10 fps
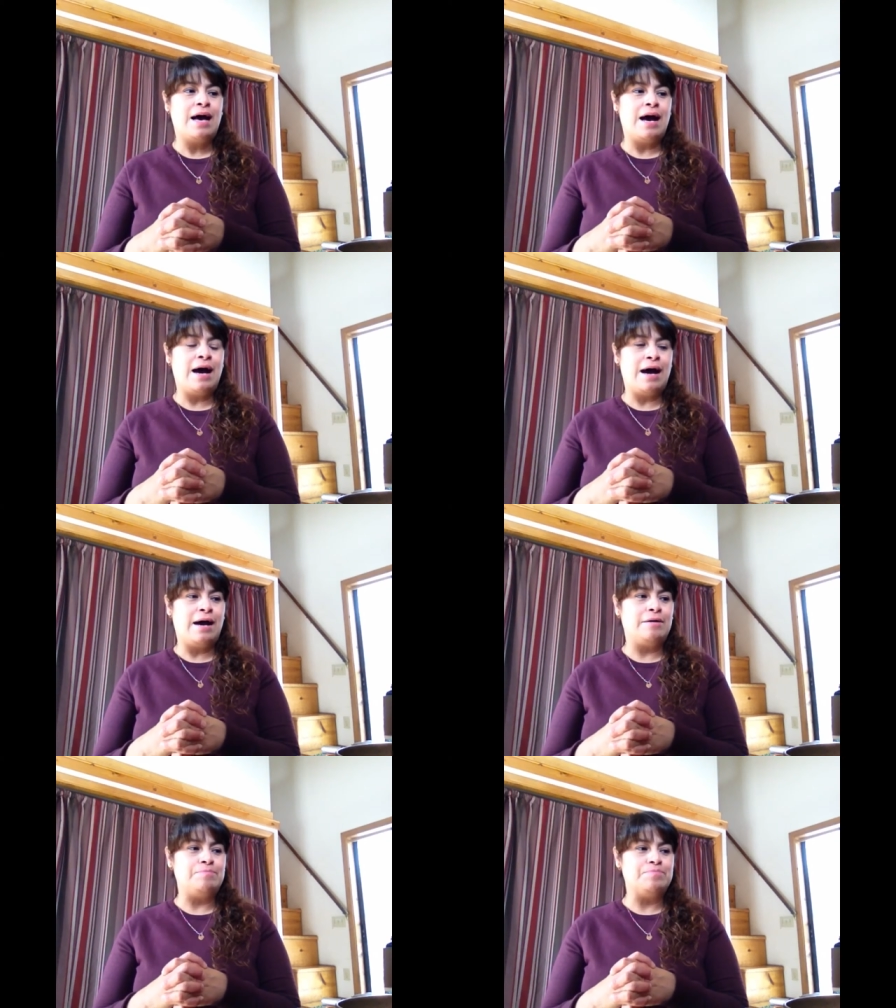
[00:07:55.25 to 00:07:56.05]

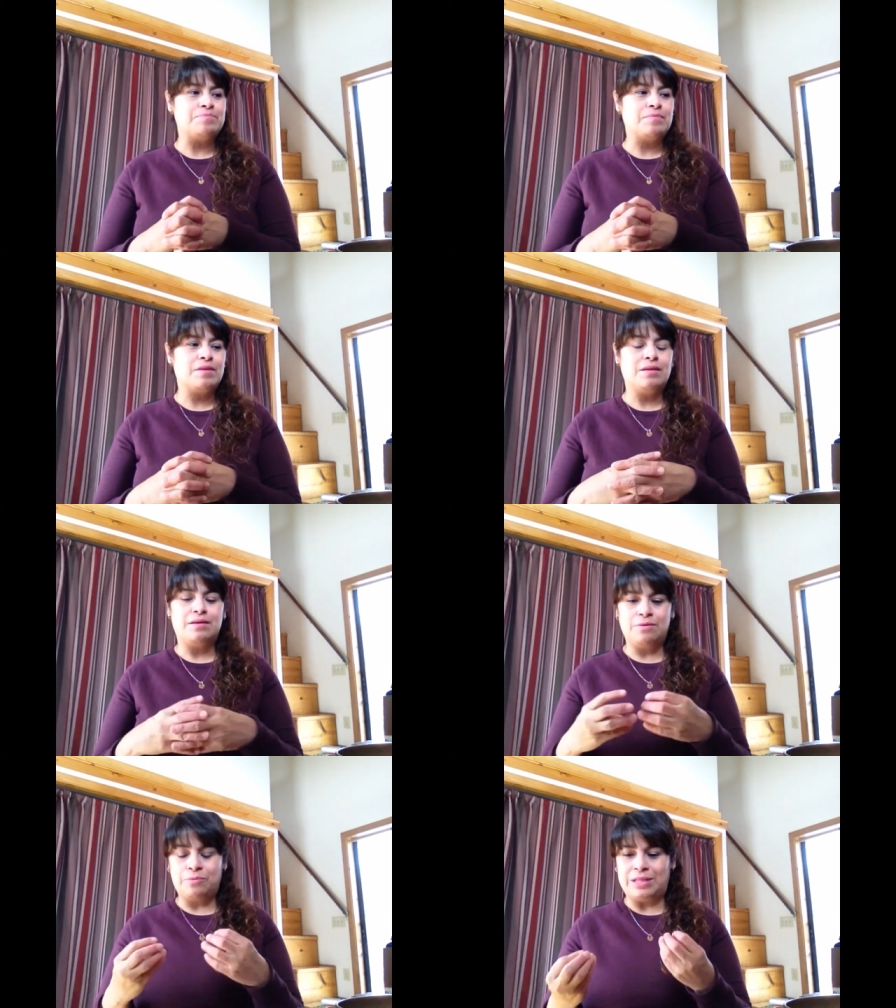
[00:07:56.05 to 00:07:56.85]

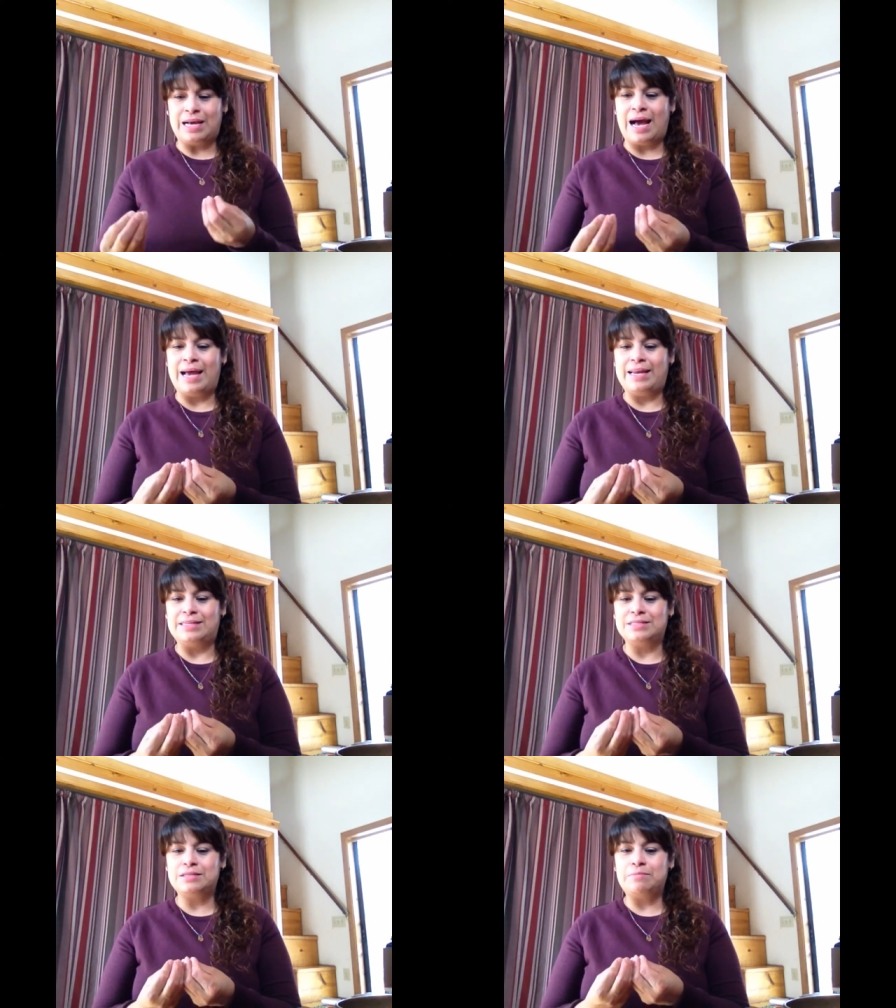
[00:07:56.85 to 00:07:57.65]
with
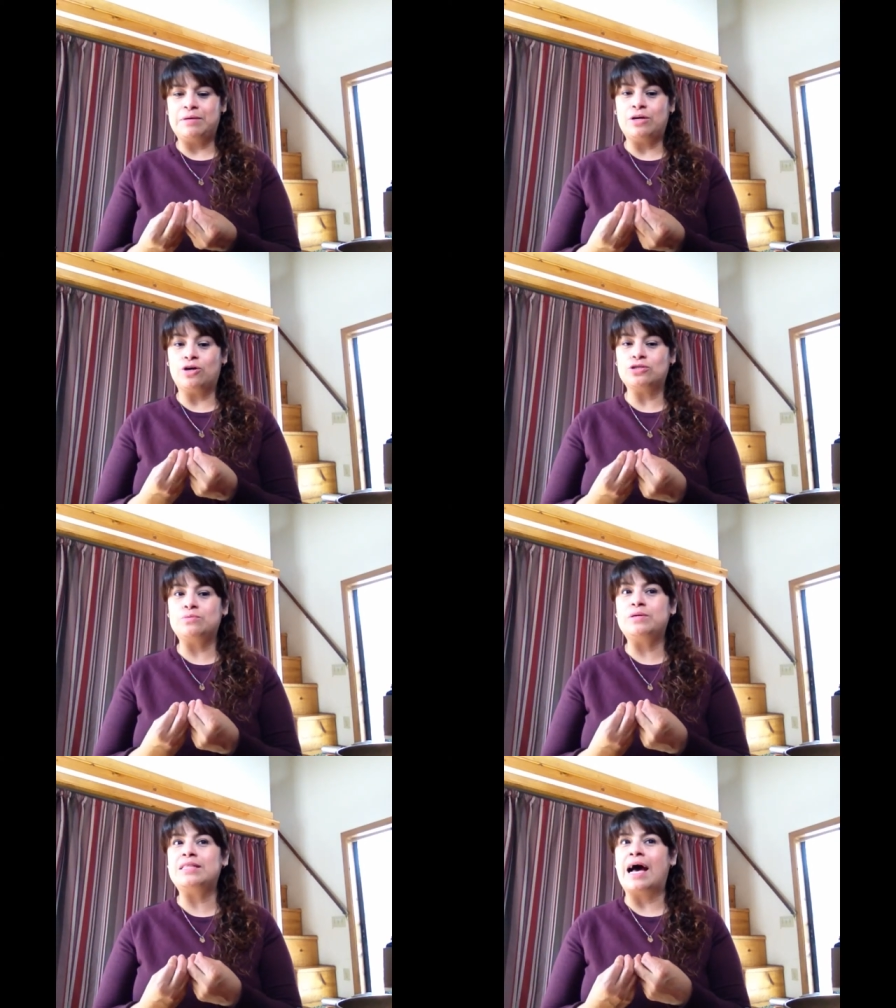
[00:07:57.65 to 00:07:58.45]
guidance, because
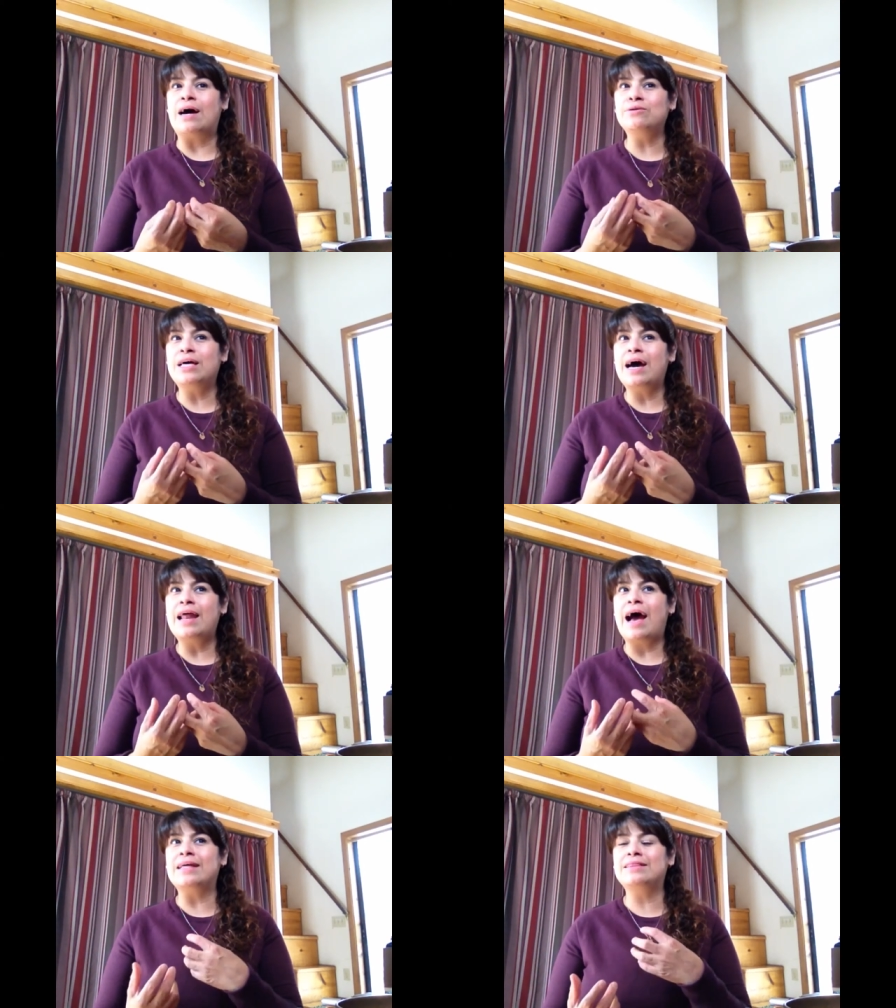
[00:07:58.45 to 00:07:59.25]
without
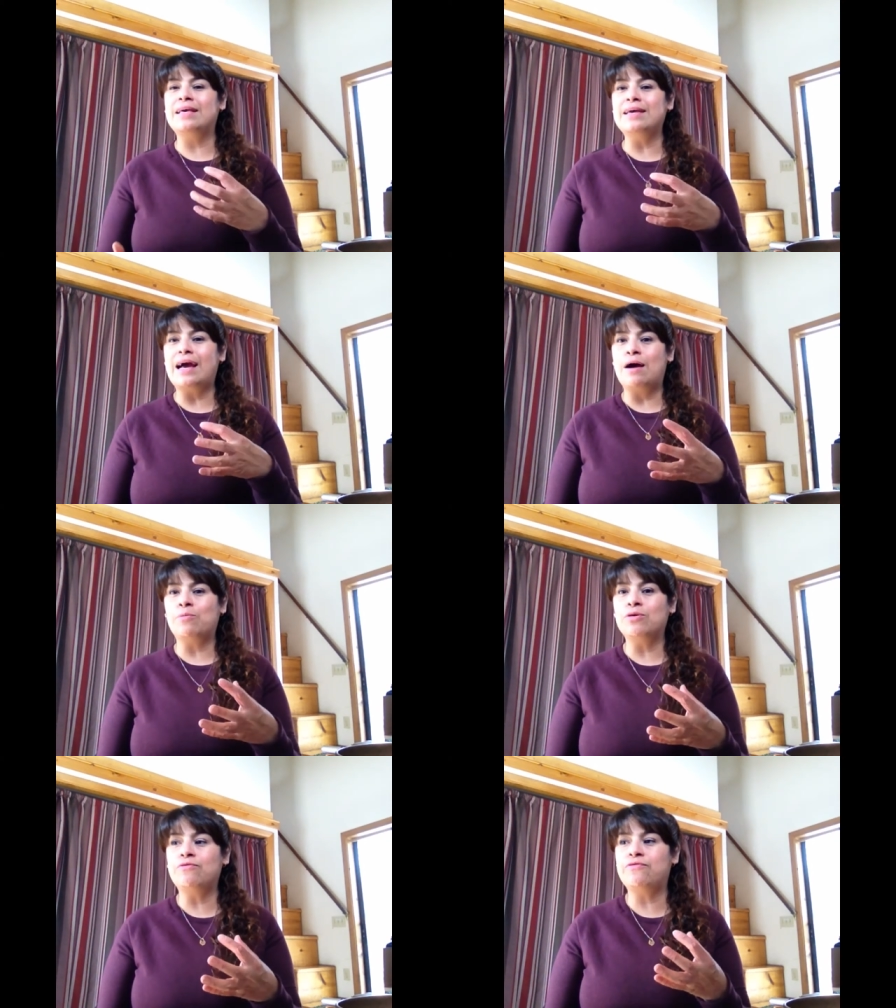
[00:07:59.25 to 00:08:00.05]
that, I think I
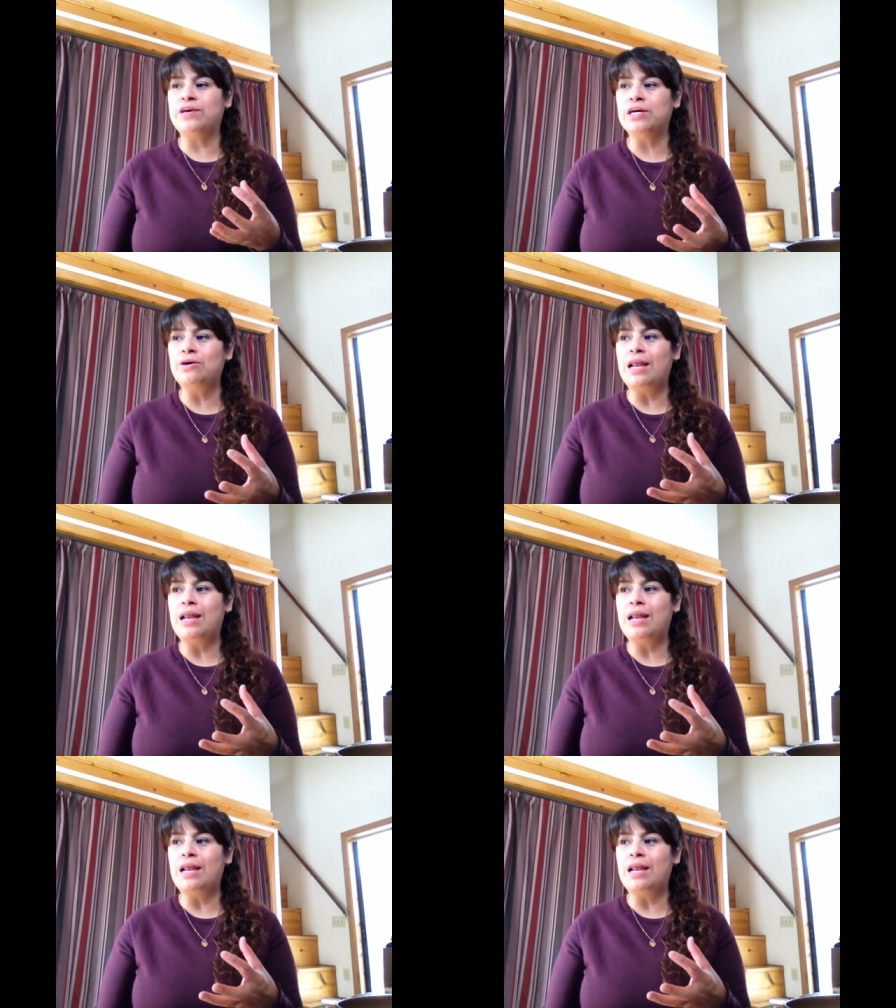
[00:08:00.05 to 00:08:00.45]
will feel